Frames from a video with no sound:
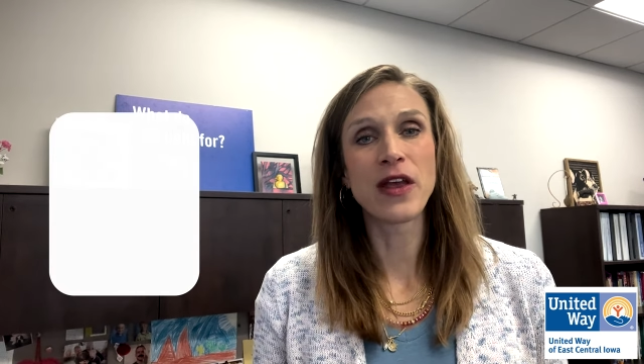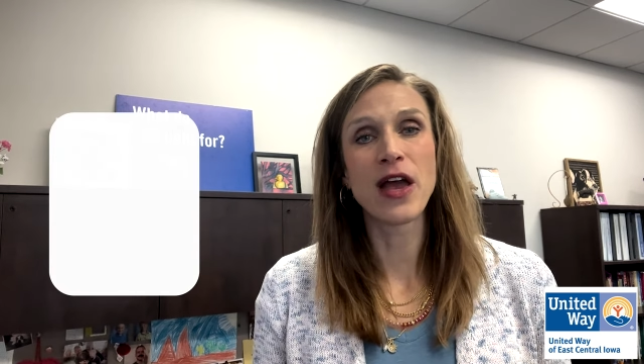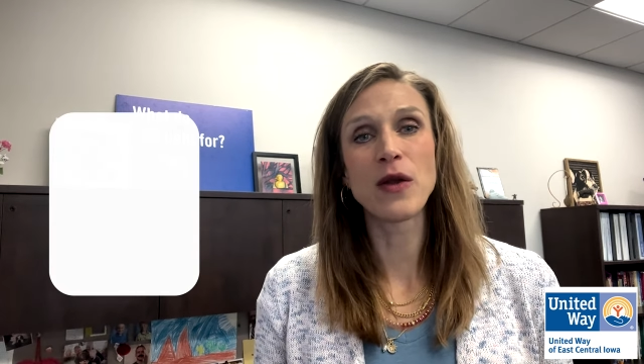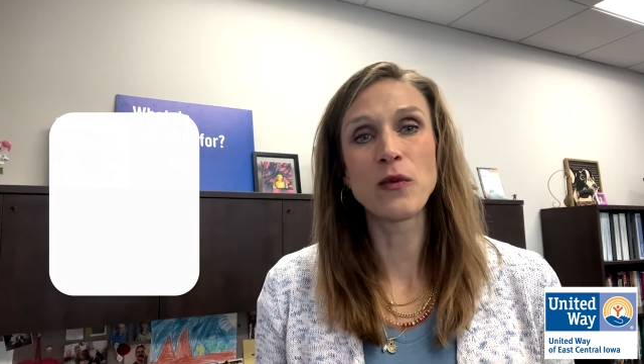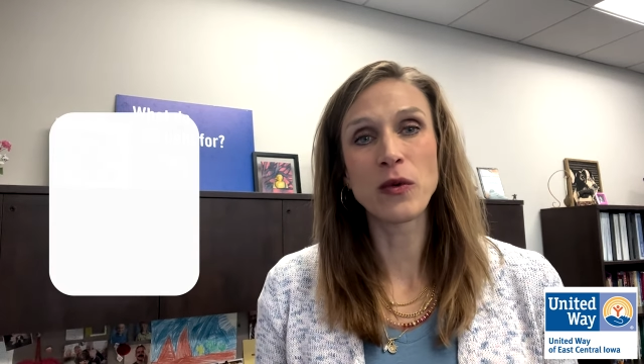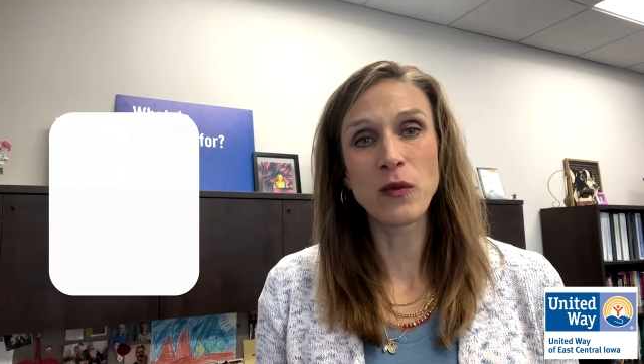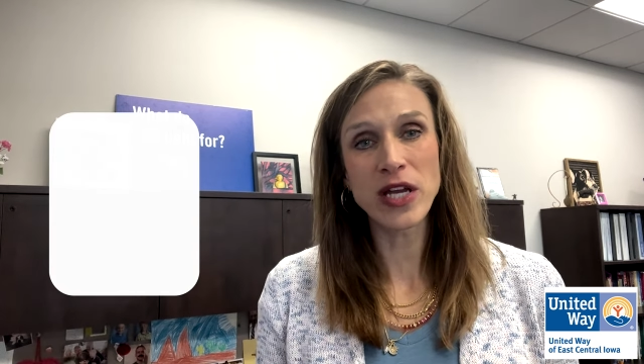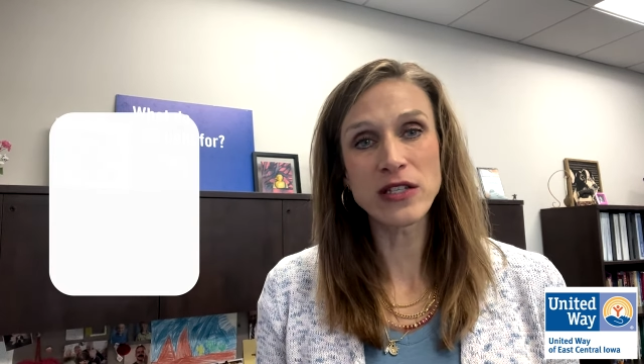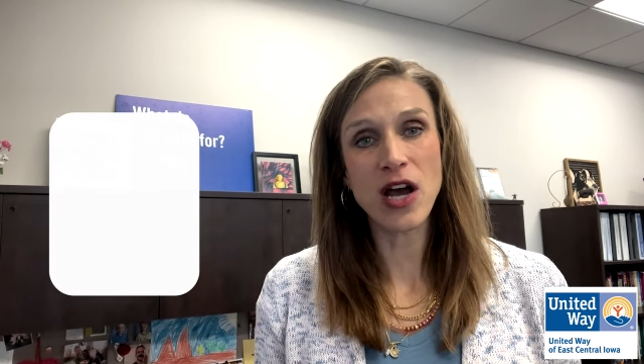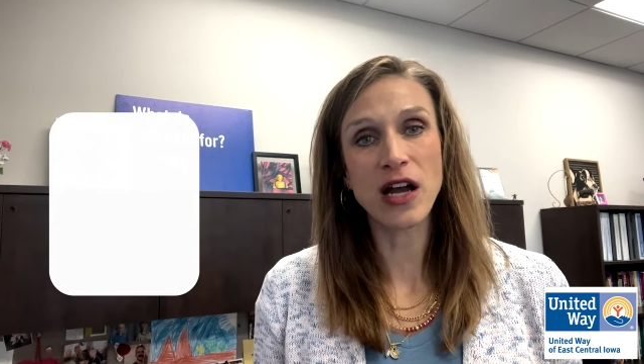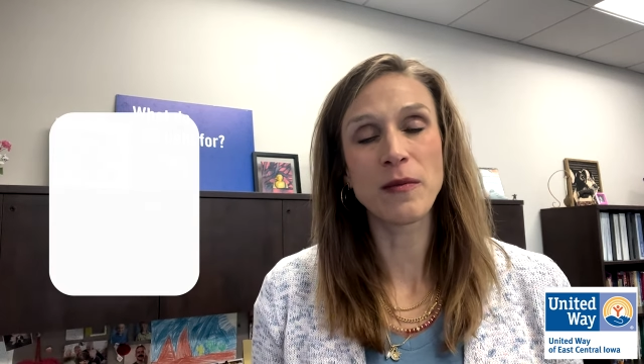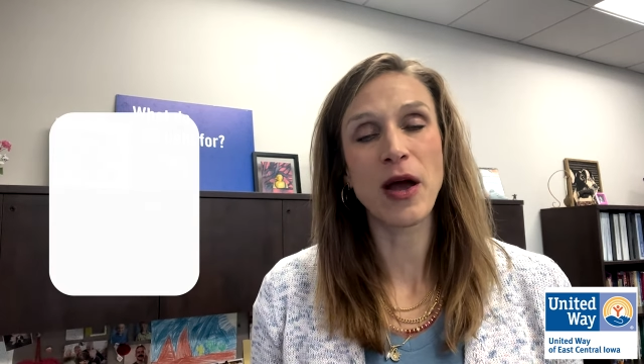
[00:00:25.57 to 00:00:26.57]
And when we
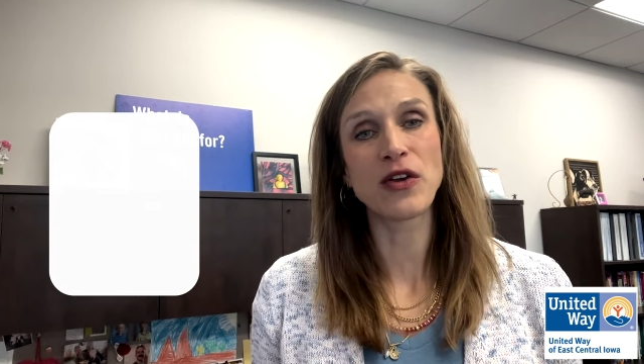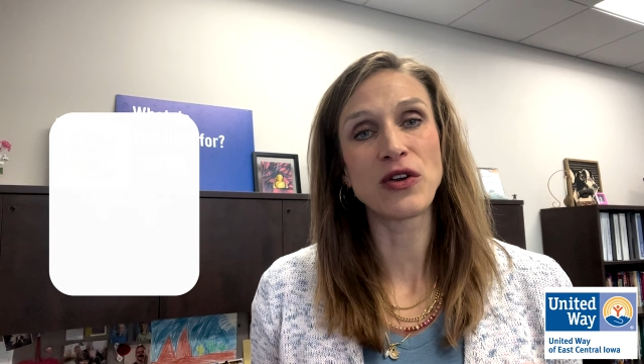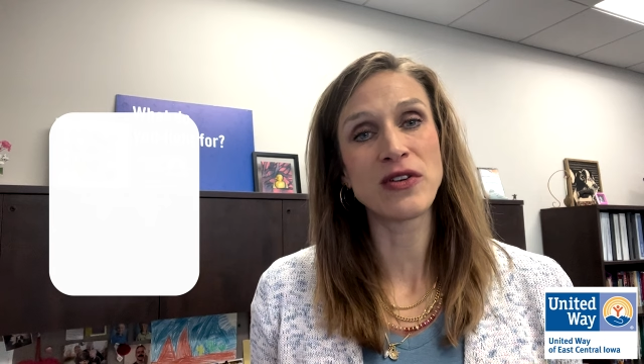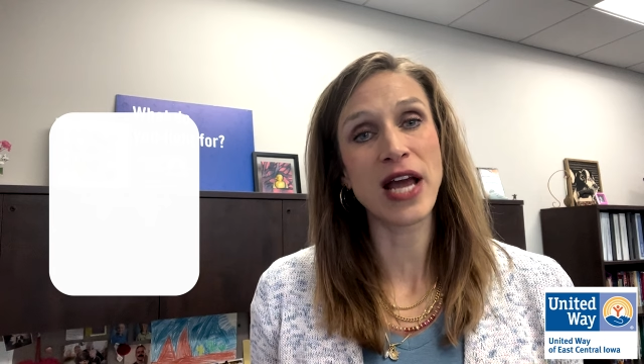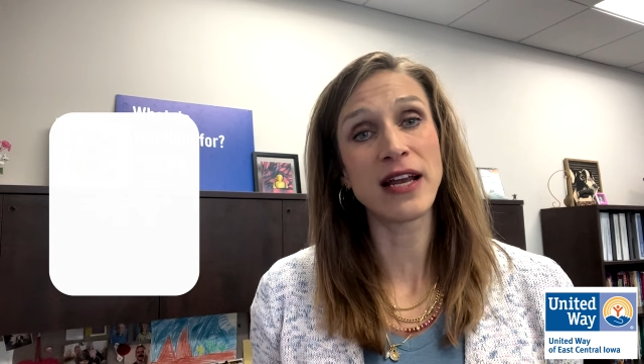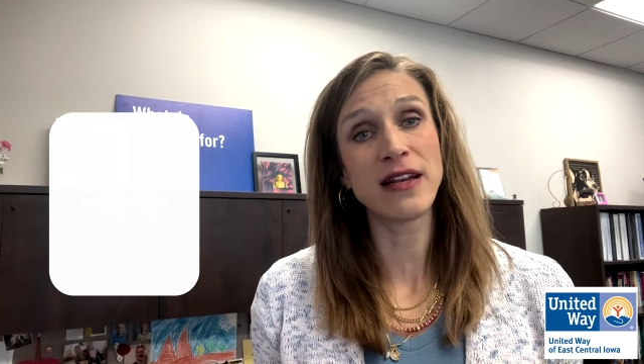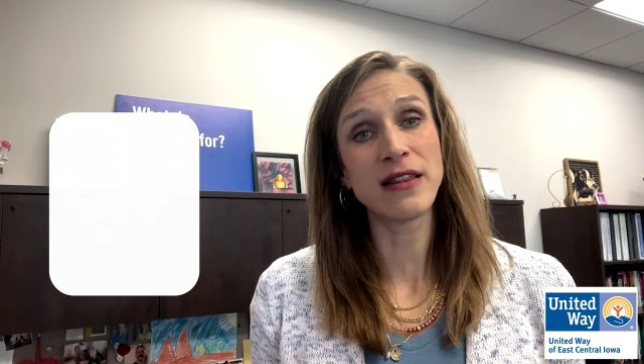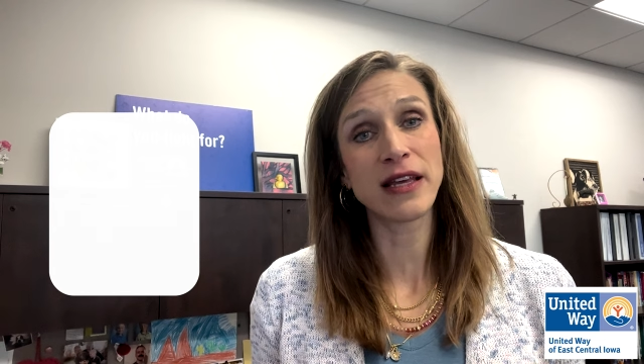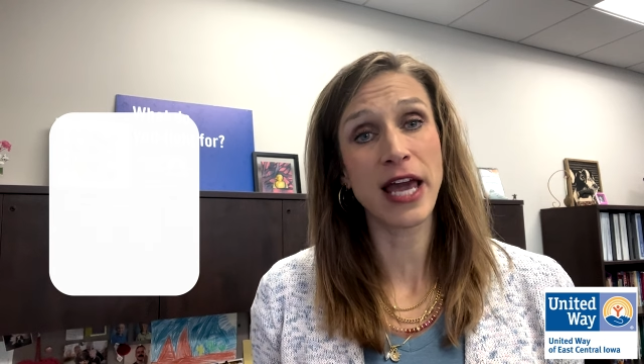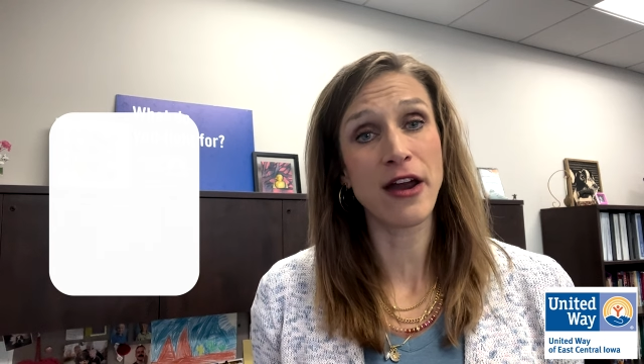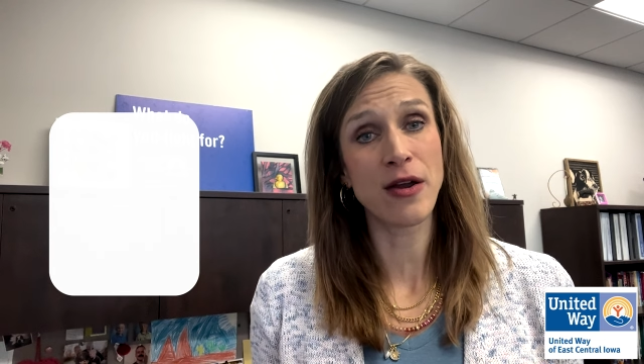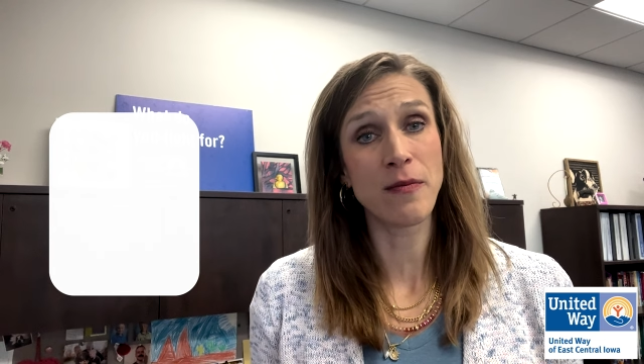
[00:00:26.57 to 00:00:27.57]
talk about uniting the
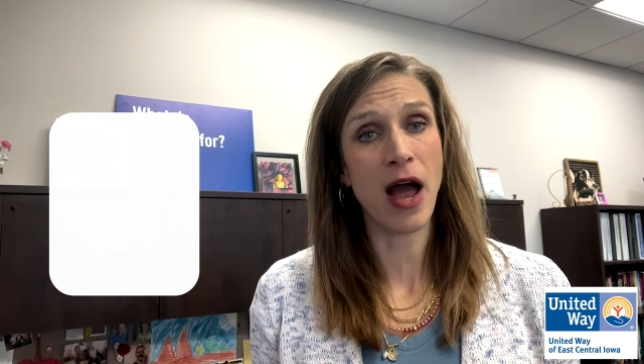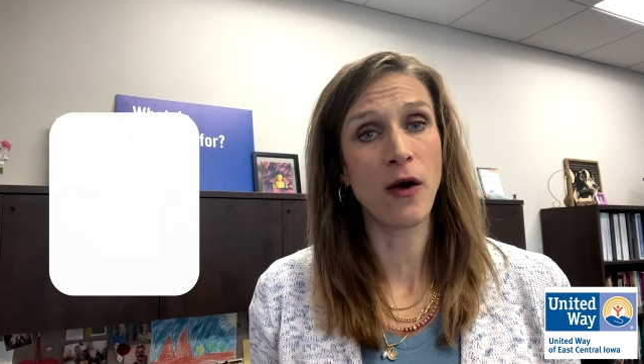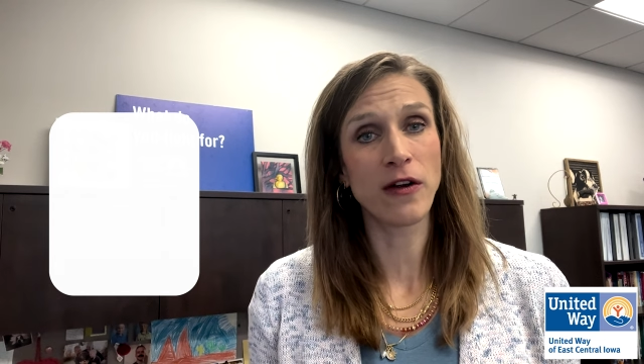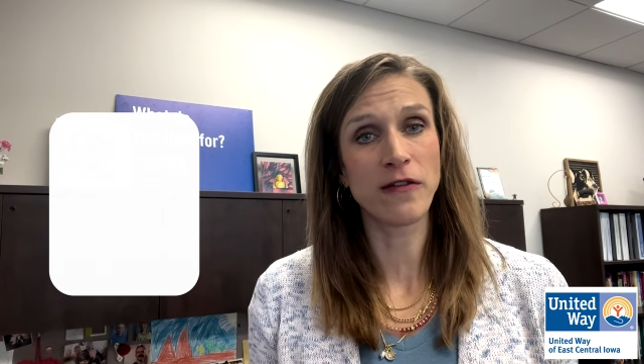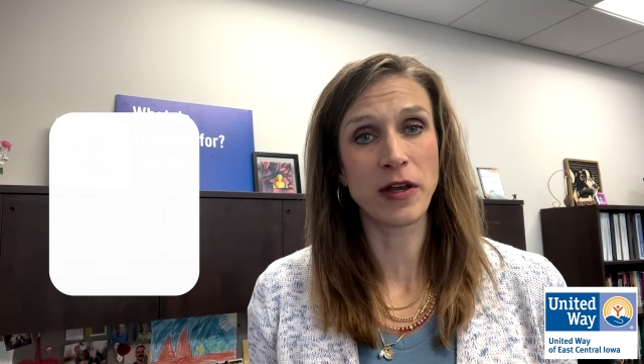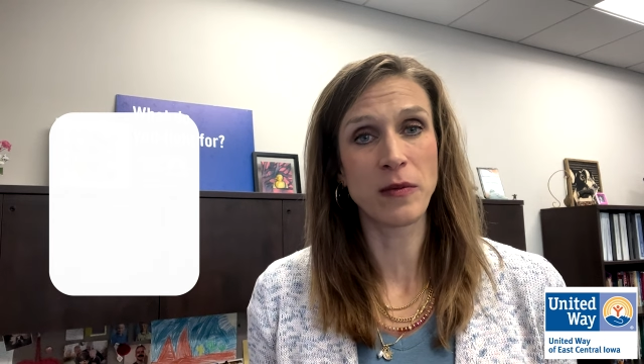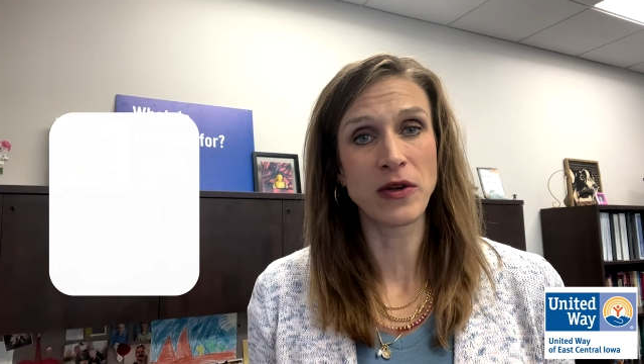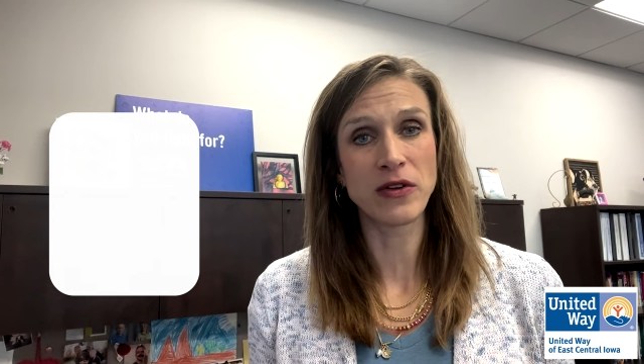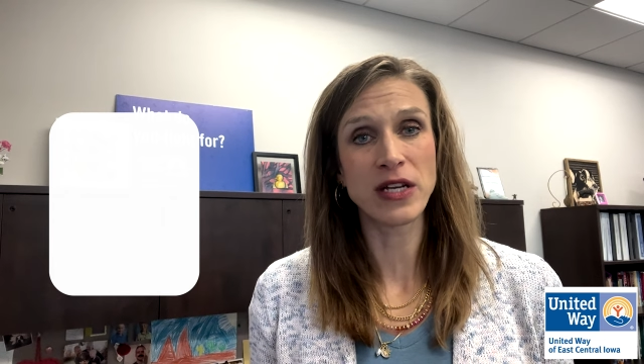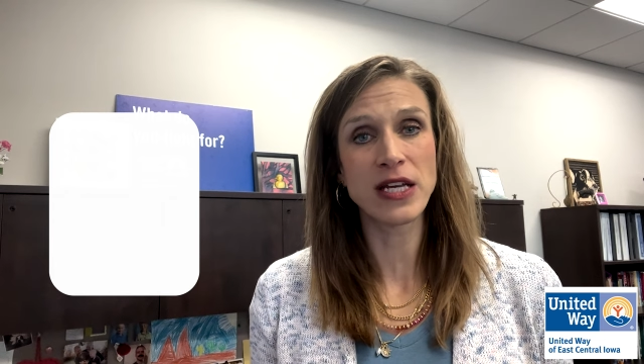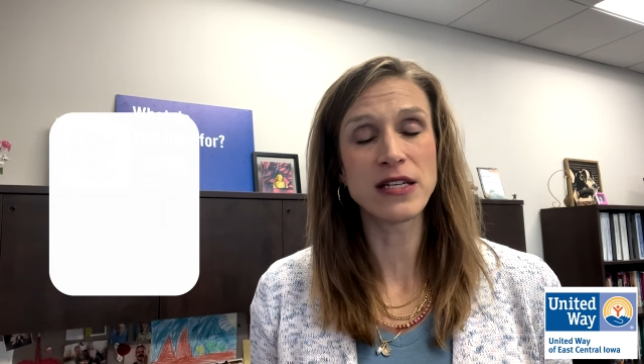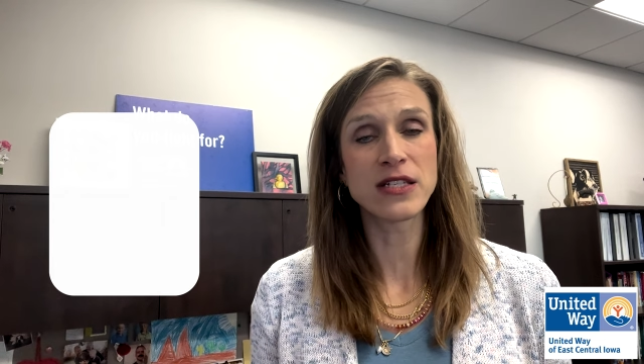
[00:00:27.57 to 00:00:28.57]
caring power of
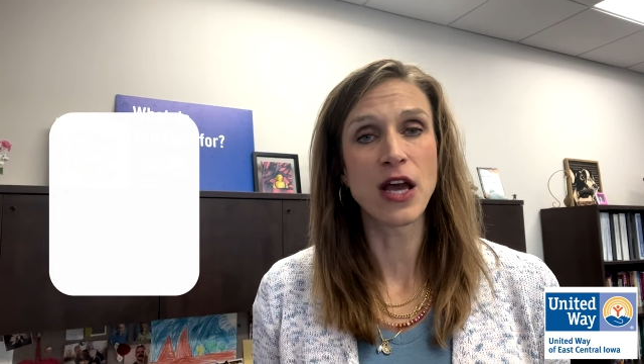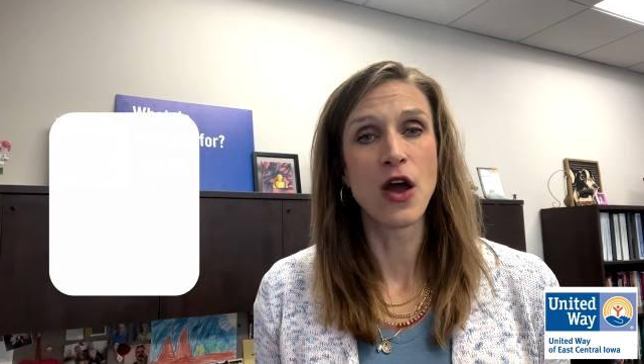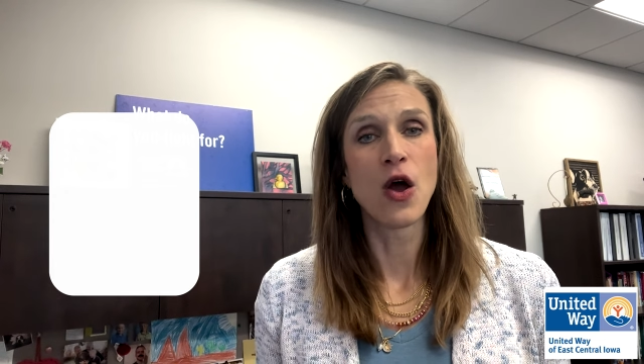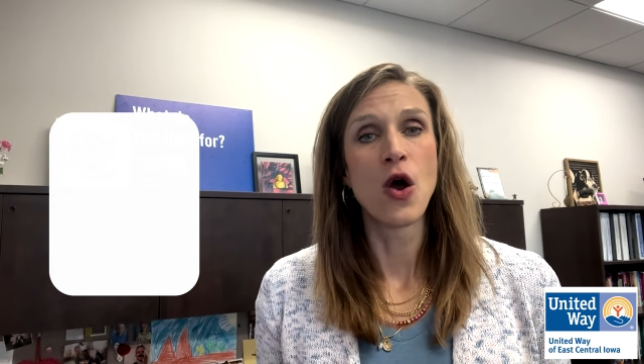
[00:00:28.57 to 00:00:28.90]
communities,